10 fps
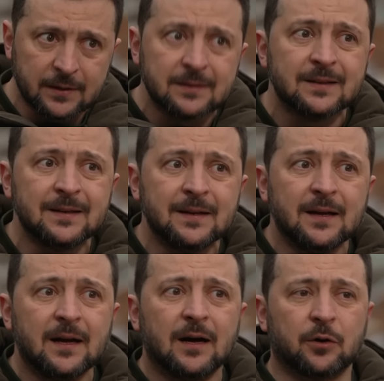then it is
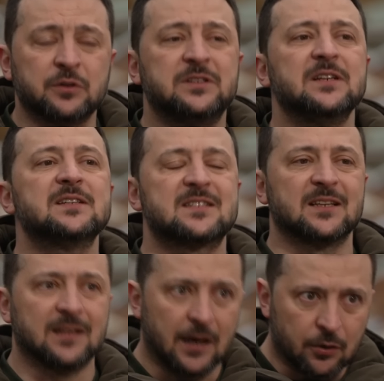obviously good for
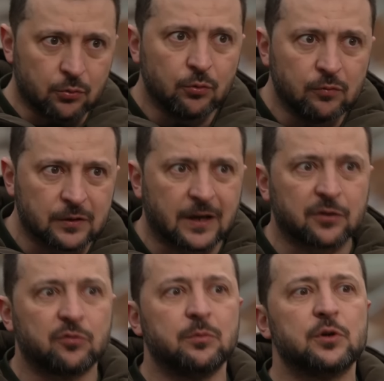Russia.
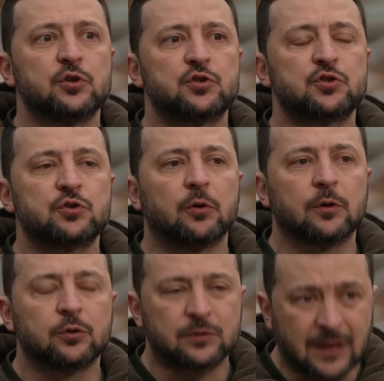Russia knows
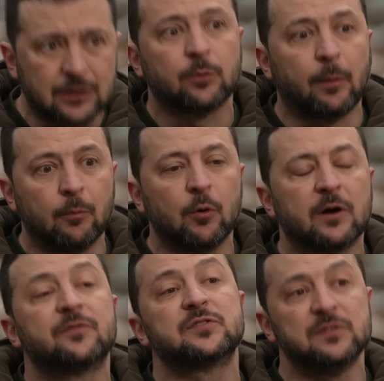that the world's
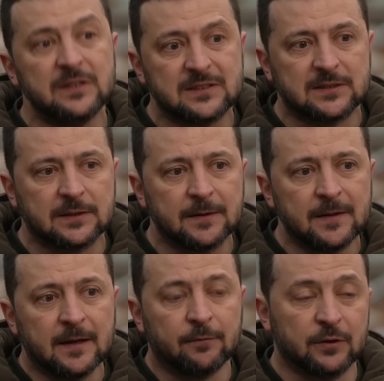help and support
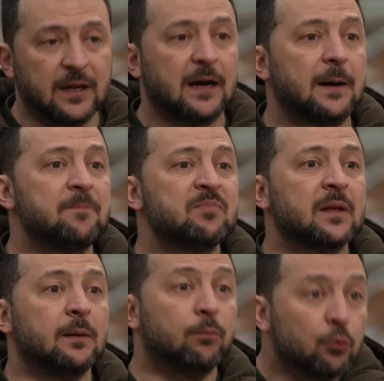is not focused
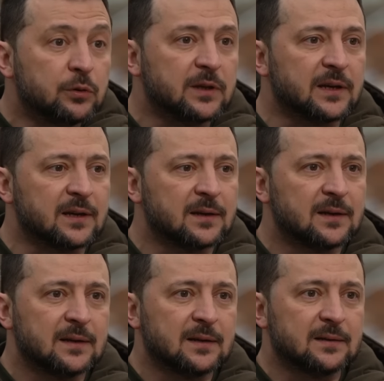on Ukraine now